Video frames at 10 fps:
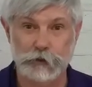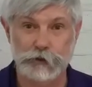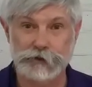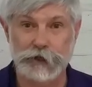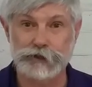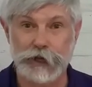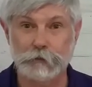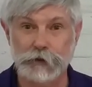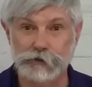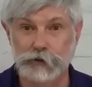We were state
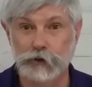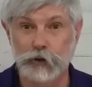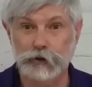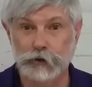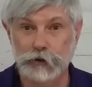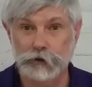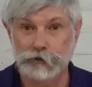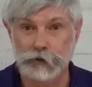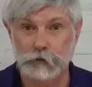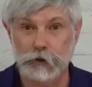champions in New York 2
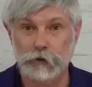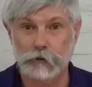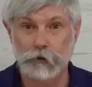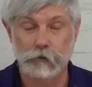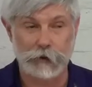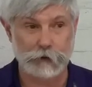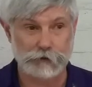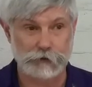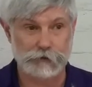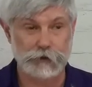years in a row when I
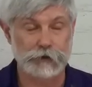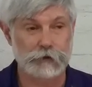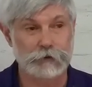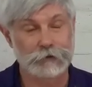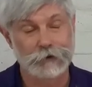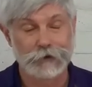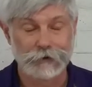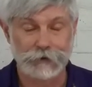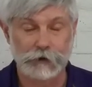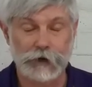was a senior and
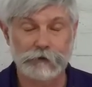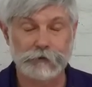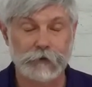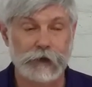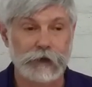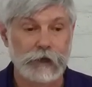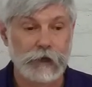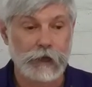the year after that.